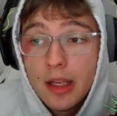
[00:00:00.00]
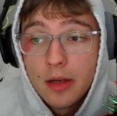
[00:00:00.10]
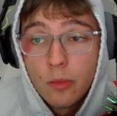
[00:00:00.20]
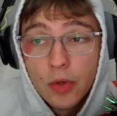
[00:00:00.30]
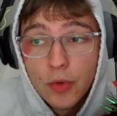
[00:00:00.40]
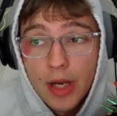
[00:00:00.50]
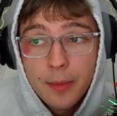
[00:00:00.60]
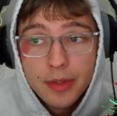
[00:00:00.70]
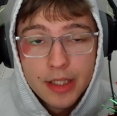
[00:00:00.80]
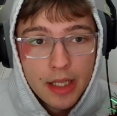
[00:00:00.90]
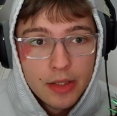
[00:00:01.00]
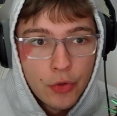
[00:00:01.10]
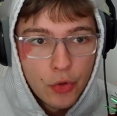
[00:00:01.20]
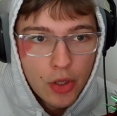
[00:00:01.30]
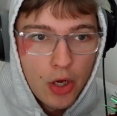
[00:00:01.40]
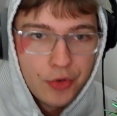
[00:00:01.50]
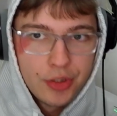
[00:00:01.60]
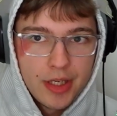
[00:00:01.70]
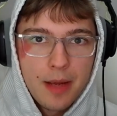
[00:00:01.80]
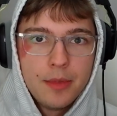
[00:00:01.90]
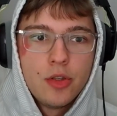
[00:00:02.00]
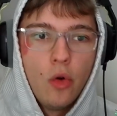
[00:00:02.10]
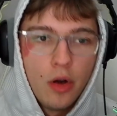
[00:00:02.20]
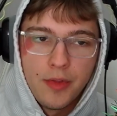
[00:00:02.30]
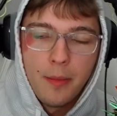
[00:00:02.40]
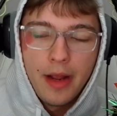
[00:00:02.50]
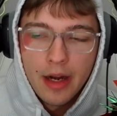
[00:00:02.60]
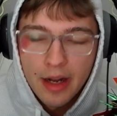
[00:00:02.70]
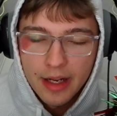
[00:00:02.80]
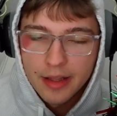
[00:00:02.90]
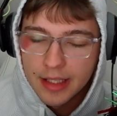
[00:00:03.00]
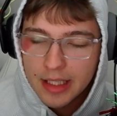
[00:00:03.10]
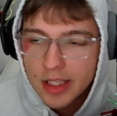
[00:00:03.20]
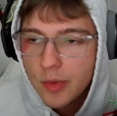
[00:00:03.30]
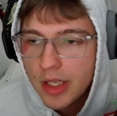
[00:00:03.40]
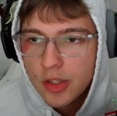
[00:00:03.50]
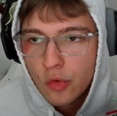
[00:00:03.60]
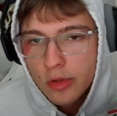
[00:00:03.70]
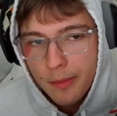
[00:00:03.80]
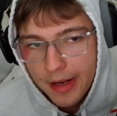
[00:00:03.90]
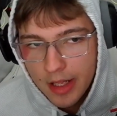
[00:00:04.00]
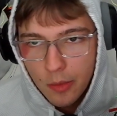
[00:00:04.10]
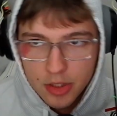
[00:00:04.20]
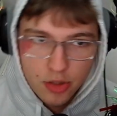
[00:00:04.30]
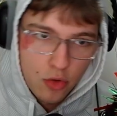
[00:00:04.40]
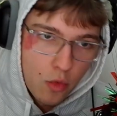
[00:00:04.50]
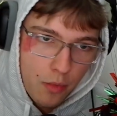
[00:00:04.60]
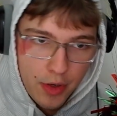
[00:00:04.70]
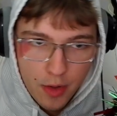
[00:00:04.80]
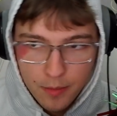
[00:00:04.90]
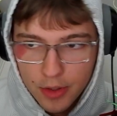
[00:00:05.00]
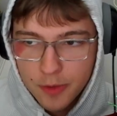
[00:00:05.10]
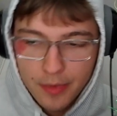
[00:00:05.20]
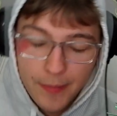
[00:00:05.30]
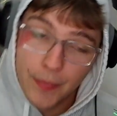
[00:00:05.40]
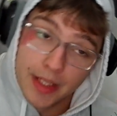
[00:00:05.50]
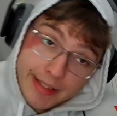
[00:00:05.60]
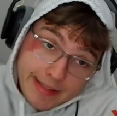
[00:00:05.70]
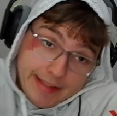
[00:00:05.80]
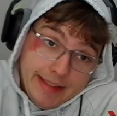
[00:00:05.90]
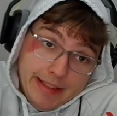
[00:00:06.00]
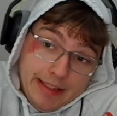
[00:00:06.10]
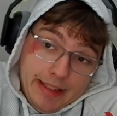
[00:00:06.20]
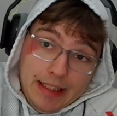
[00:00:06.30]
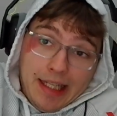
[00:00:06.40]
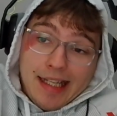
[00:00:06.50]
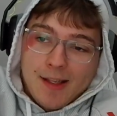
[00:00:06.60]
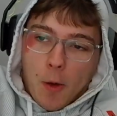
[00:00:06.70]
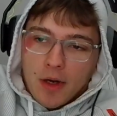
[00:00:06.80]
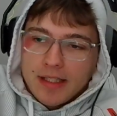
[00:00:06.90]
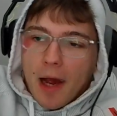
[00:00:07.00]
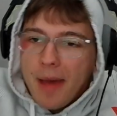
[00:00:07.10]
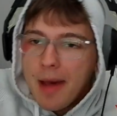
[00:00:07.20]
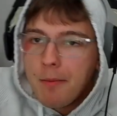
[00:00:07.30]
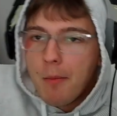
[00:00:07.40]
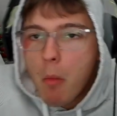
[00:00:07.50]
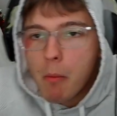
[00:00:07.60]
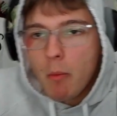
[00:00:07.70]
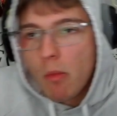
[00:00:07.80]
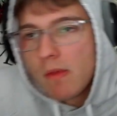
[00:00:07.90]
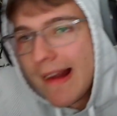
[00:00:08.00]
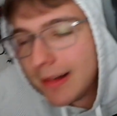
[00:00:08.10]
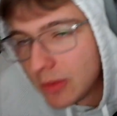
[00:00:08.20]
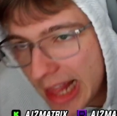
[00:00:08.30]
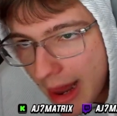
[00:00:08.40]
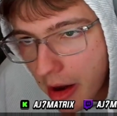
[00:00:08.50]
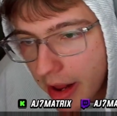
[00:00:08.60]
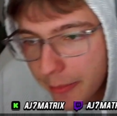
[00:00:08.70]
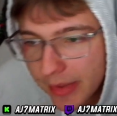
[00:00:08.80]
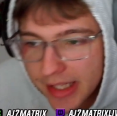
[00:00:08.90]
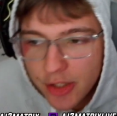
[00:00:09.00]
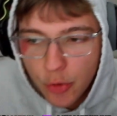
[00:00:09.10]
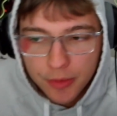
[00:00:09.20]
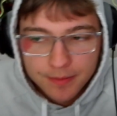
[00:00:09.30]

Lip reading: And we were able to get literally hundreds of damage off the Mega Knight. Like, yes, we didn't use the P.E.K.K.A., which is the whole point of the push, but it still works out, man. It really do.